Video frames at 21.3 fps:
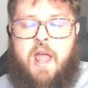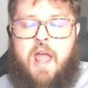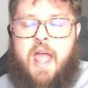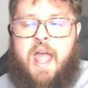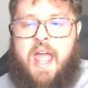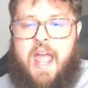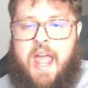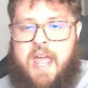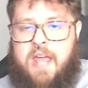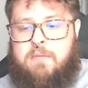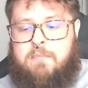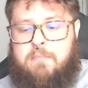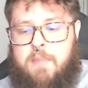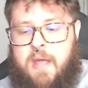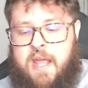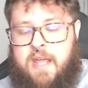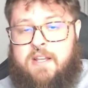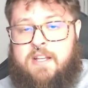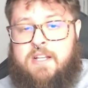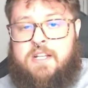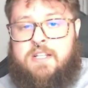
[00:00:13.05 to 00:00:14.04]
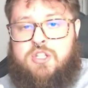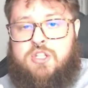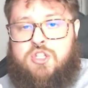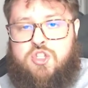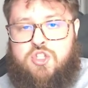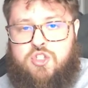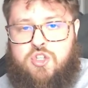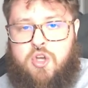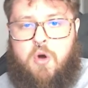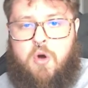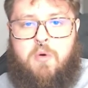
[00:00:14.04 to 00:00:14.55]
and made
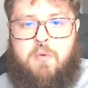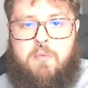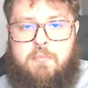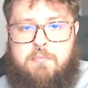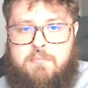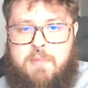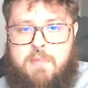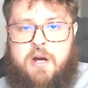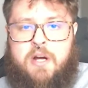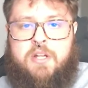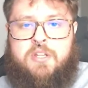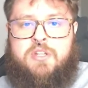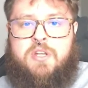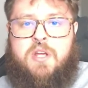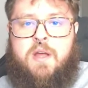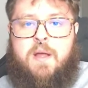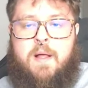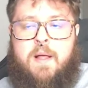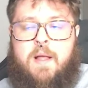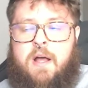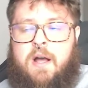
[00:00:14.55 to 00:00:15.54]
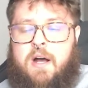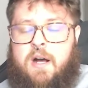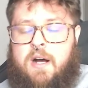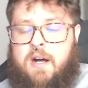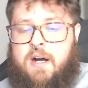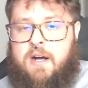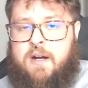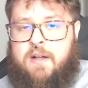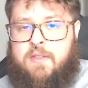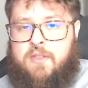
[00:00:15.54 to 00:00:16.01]
so much uh,